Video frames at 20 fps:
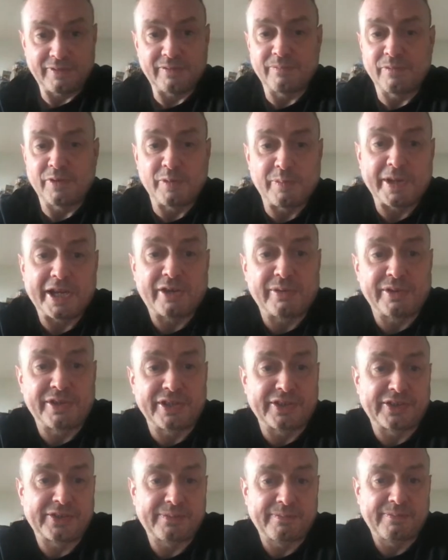
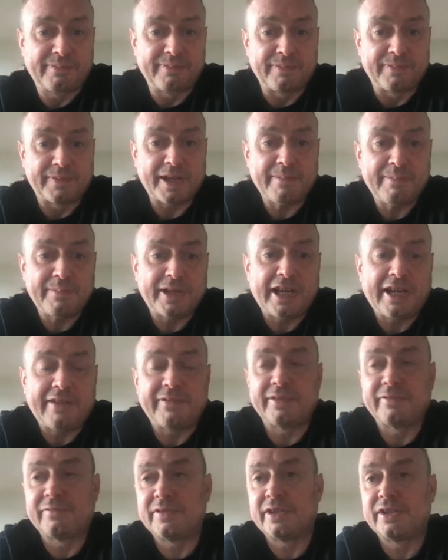ubiquitous. Yeah,
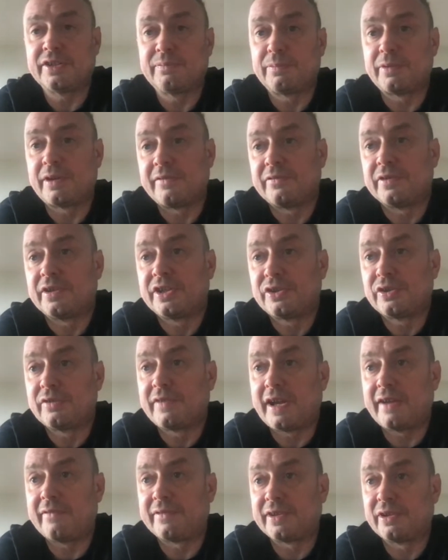by virtue of
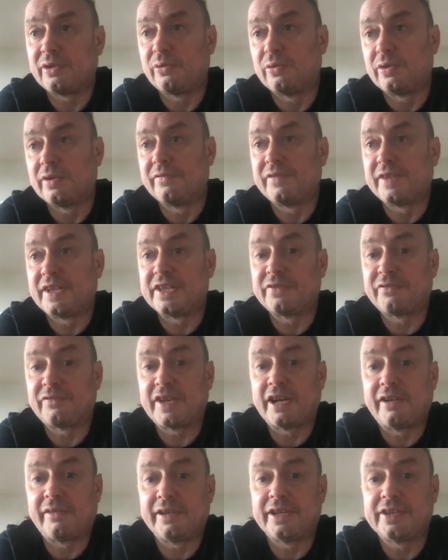having all of these
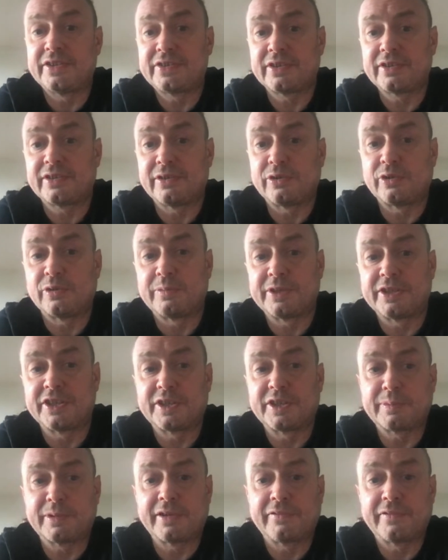various Google business
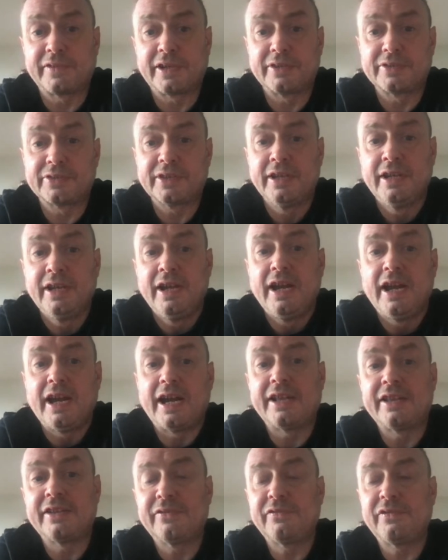profiles.
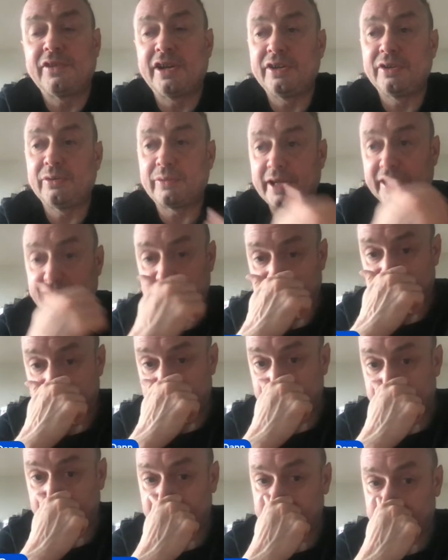And the final way to do
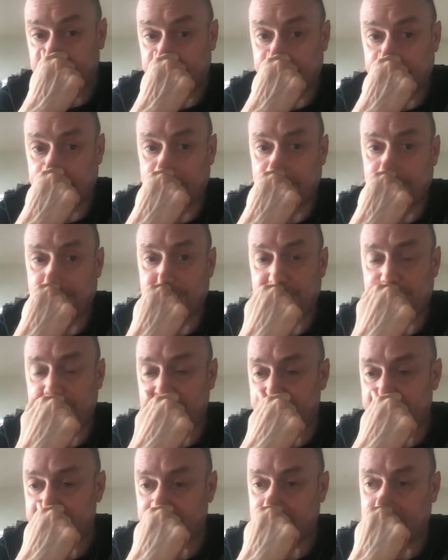this, that people do
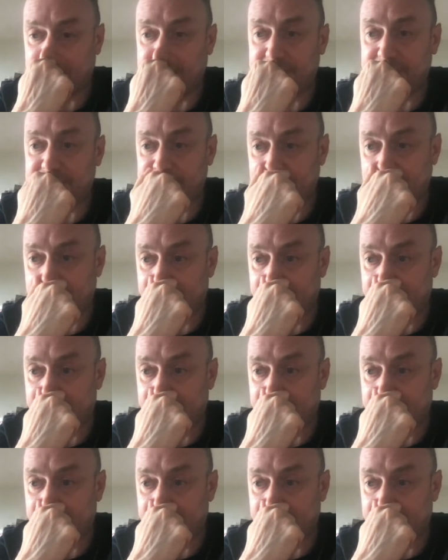this, is